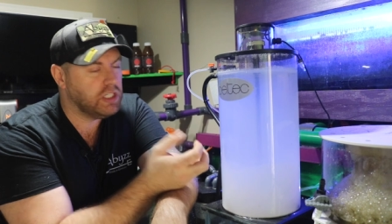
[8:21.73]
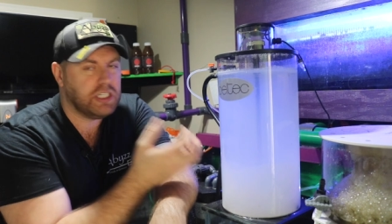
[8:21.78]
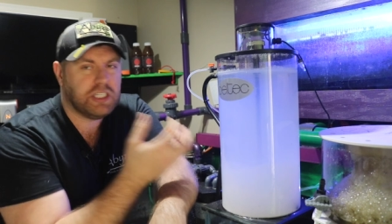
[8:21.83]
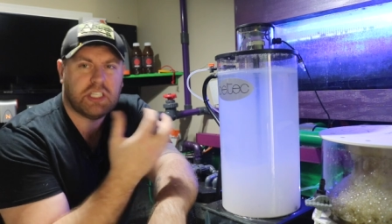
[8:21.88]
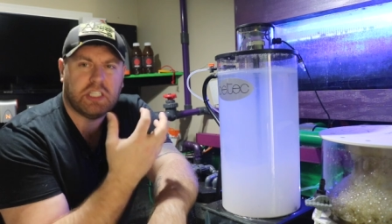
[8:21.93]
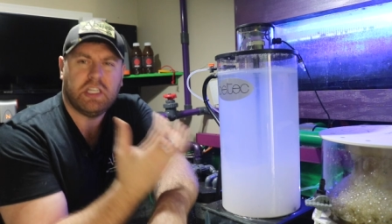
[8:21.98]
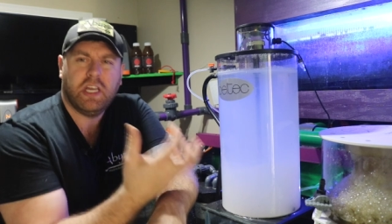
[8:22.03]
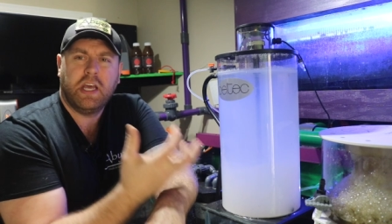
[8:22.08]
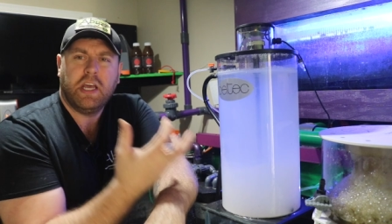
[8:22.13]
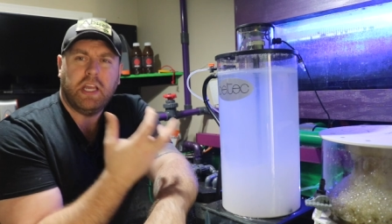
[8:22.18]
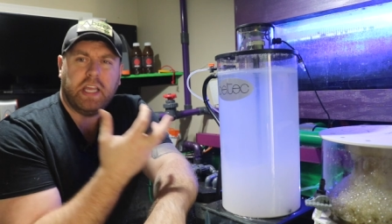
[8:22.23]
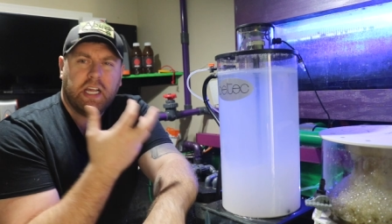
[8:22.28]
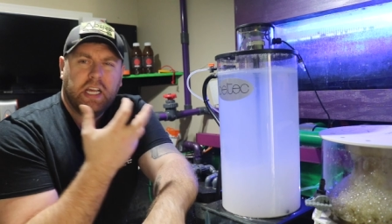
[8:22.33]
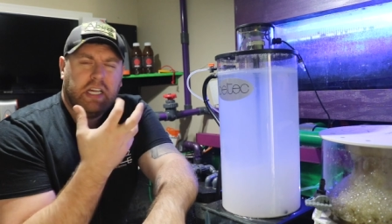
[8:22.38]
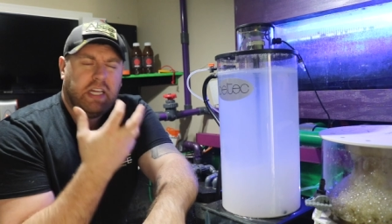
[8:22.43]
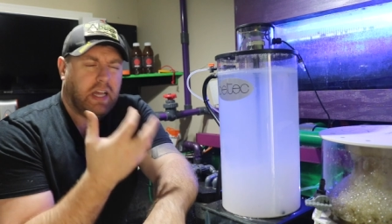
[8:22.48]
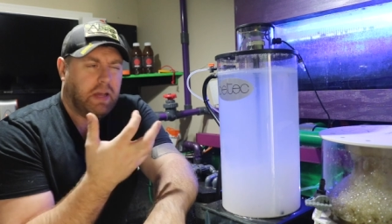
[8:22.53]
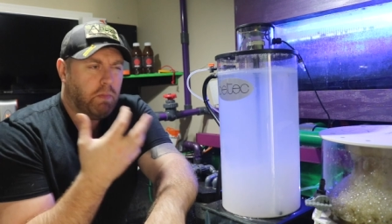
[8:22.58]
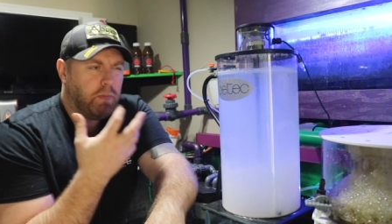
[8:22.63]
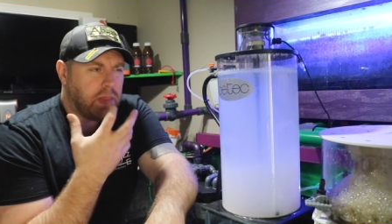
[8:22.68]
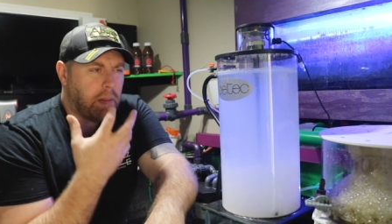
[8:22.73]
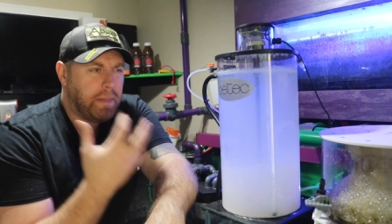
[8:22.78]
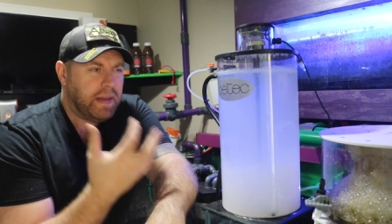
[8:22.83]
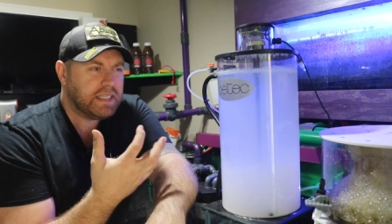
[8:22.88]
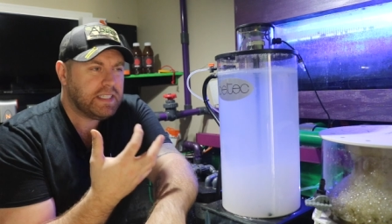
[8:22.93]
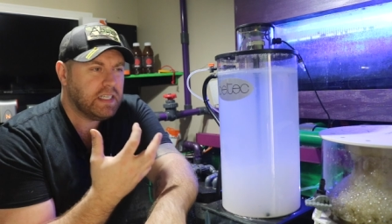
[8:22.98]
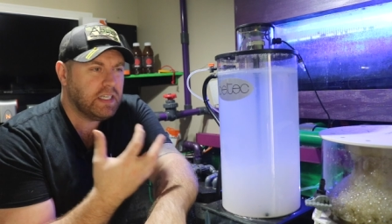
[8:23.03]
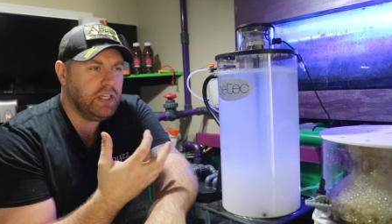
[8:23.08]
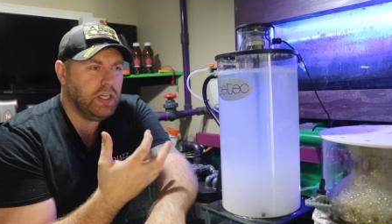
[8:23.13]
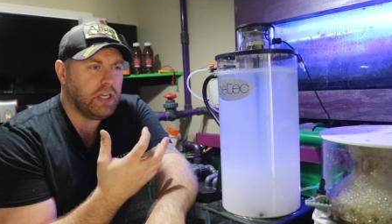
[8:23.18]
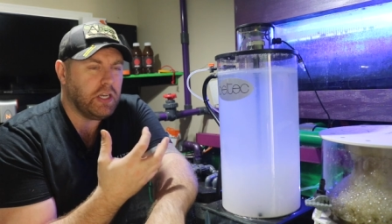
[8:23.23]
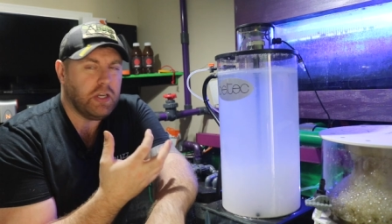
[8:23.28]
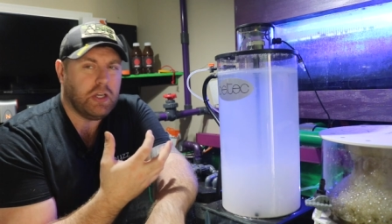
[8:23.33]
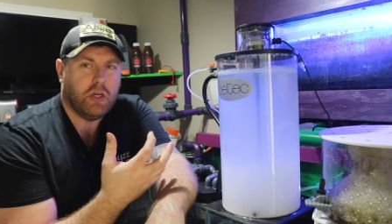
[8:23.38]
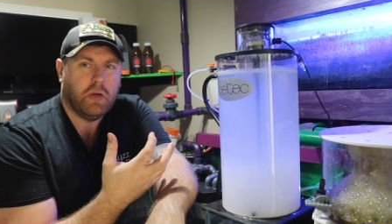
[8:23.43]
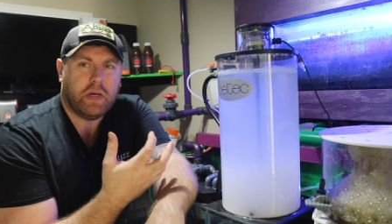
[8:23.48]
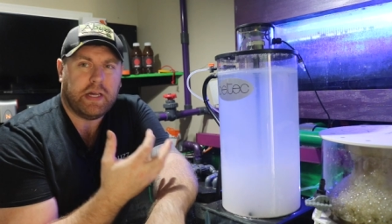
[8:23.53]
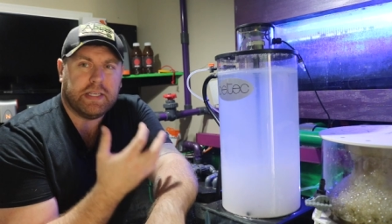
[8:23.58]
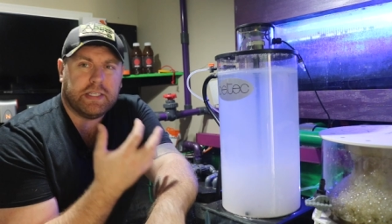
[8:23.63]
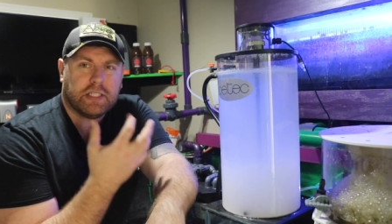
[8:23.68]
Just the best thing you can
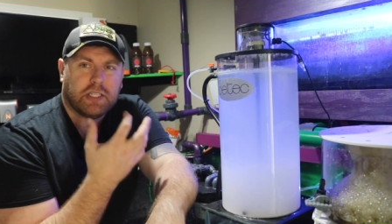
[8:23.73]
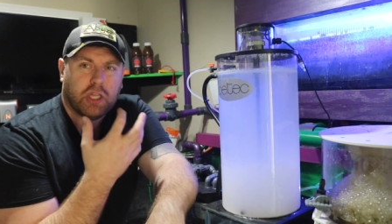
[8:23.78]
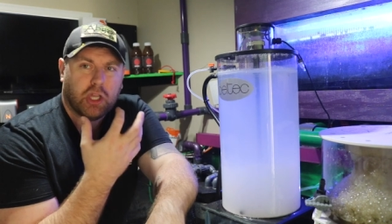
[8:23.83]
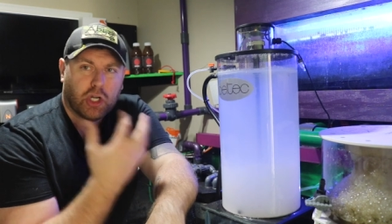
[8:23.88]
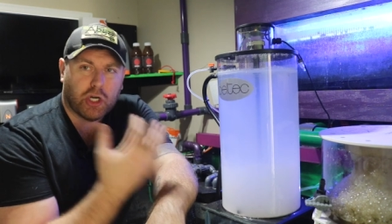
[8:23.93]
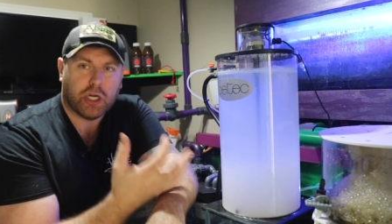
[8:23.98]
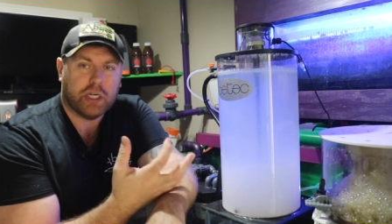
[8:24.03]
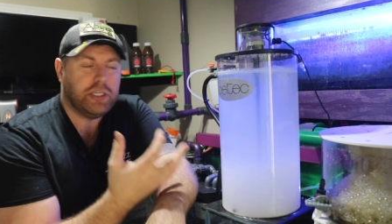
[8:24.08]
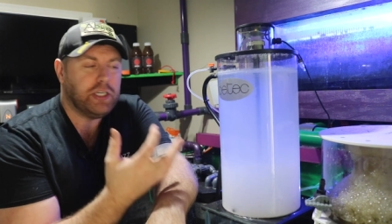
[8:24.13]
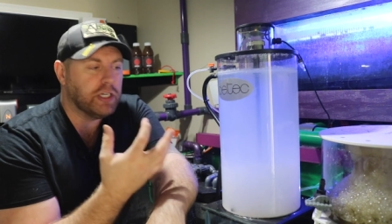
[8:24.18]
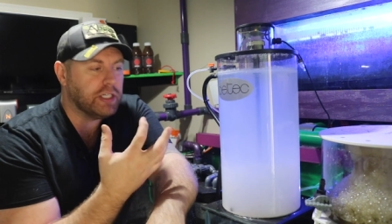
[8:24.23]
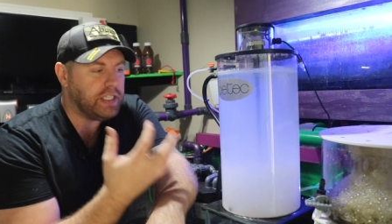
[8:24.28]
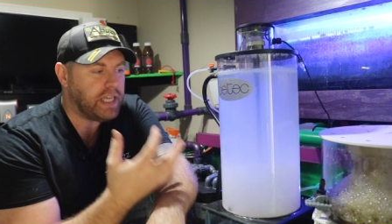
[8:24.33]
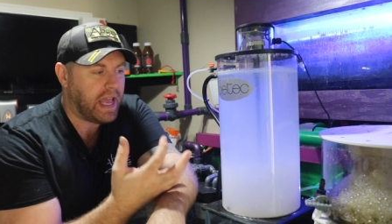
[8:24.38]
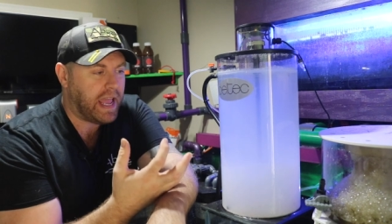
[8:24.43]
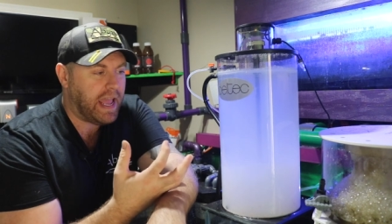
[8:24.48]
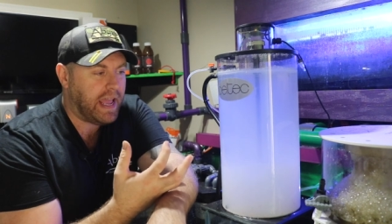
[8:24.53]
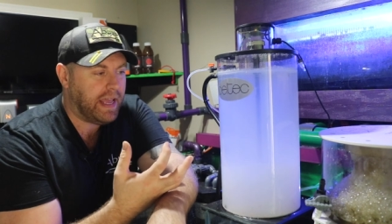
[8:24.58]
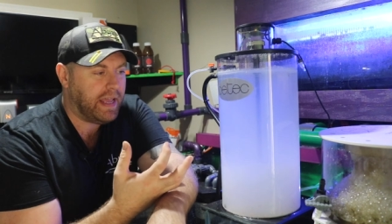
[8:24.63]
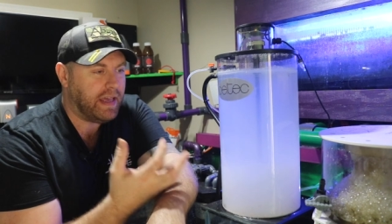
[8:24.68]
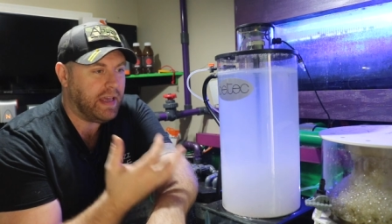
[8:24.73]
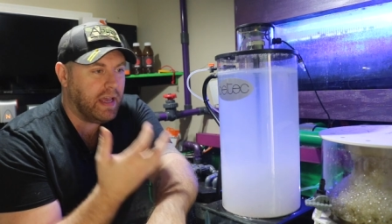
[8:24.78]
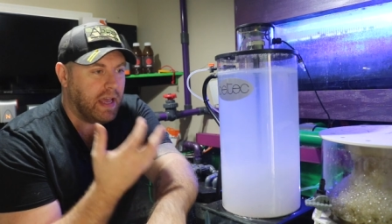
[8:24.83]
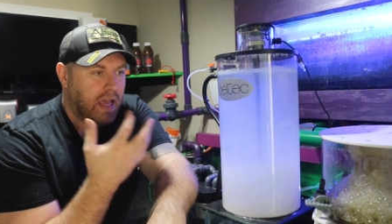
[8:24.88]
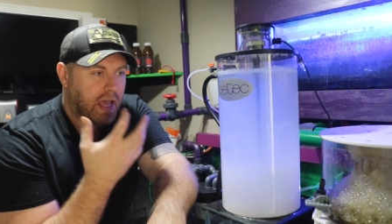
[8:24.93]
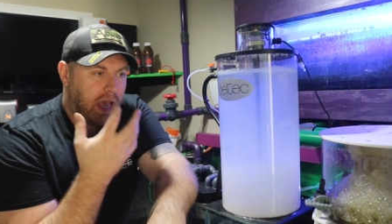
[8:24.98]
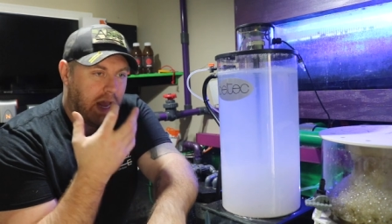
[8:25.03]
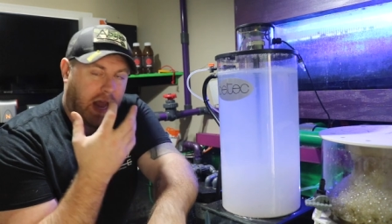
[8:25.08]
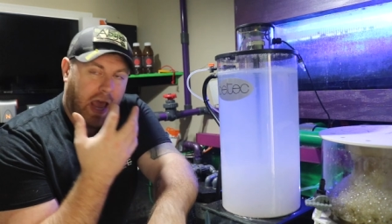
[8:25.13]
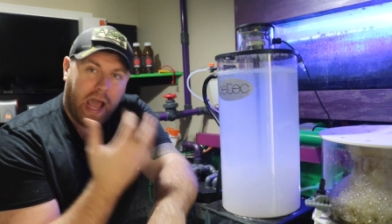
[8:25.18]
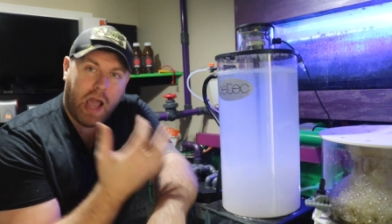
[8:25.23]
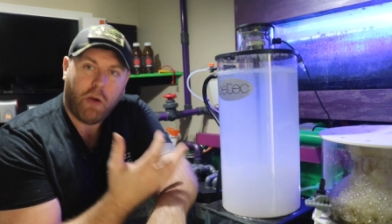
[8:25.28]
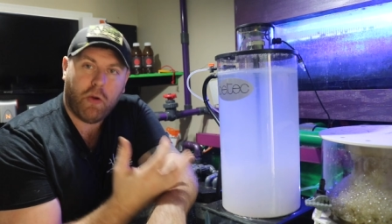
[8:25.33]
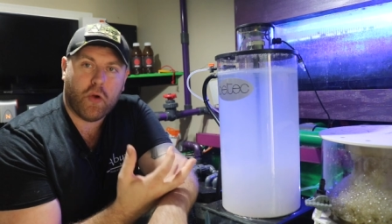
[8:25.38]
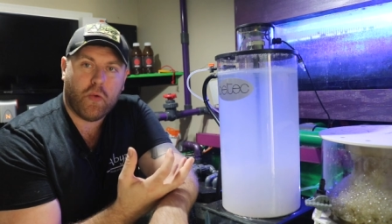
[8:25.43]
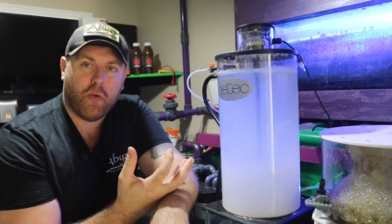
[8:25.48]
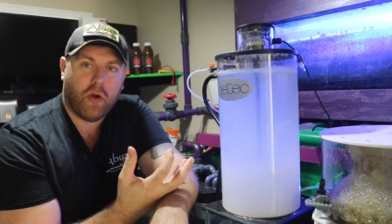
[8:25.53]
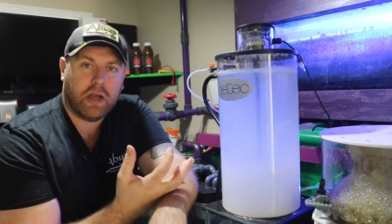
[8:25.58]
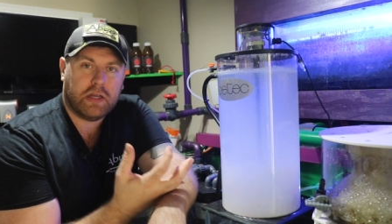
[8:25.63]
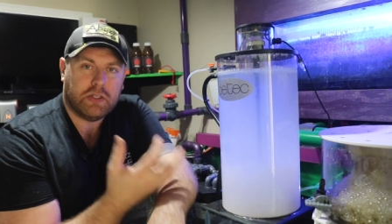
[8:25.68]
do is learn your tank and how
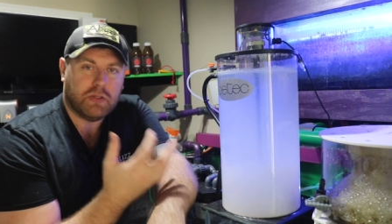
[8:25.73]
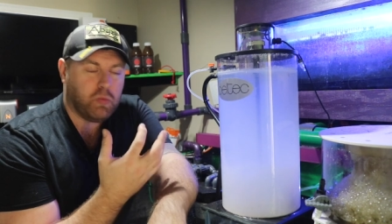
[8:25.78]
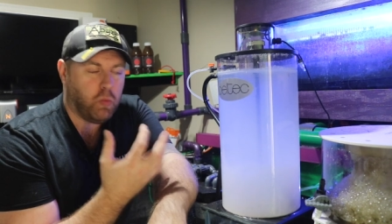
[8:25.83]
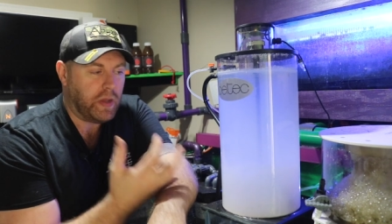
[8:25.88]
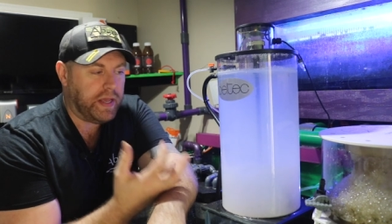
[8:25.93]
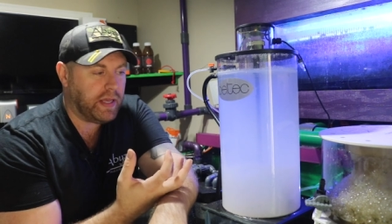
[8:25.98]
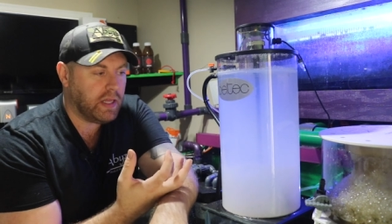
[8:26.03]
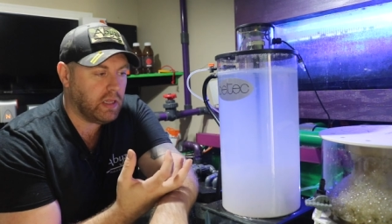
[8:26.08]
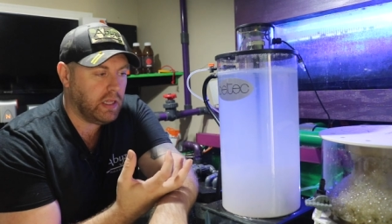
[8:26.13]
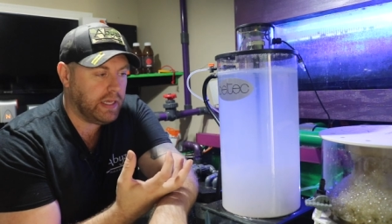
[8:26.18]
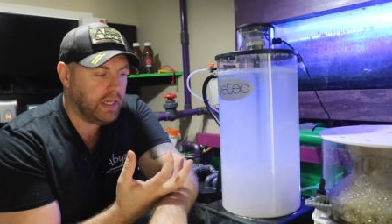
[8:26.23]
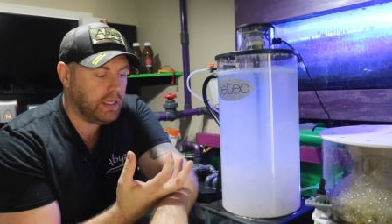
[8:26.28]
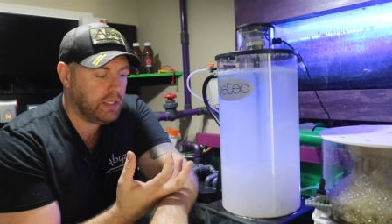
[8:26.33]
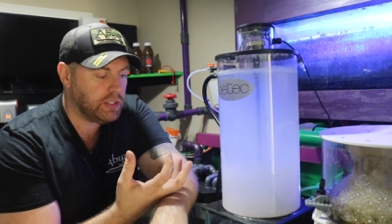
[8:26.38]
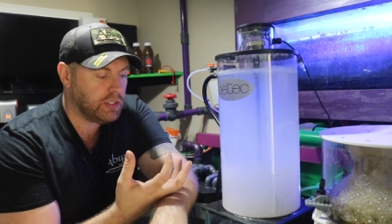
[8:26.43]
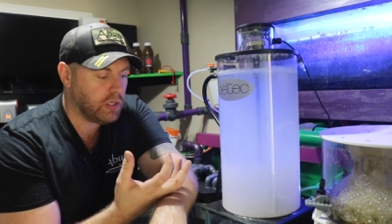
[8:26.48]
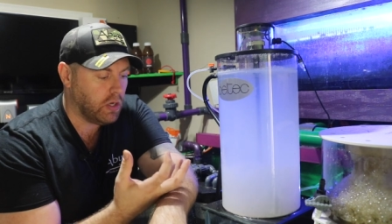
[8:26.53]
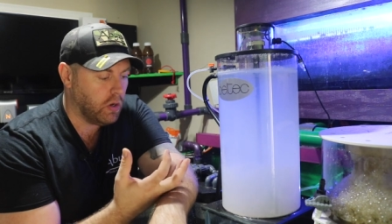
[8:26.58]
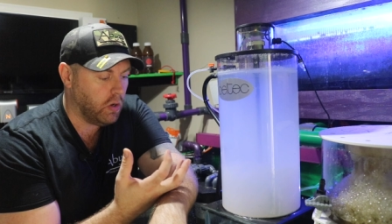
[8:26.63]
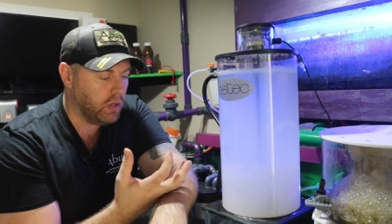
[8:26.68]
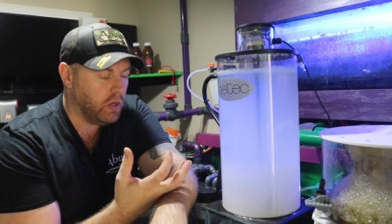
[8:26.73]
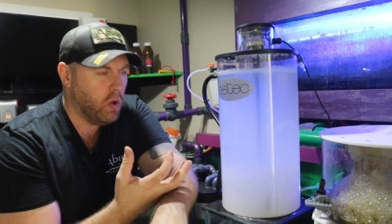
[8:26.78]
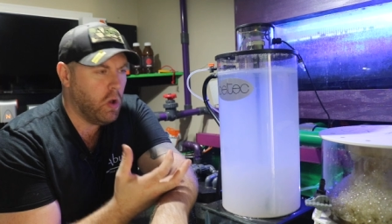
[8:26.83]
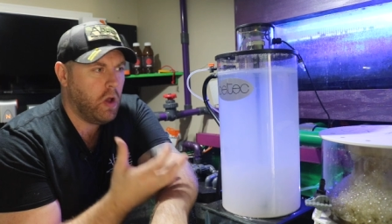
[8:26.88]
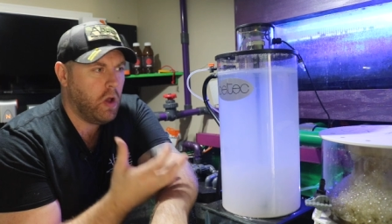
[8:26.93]
it runs weekly. So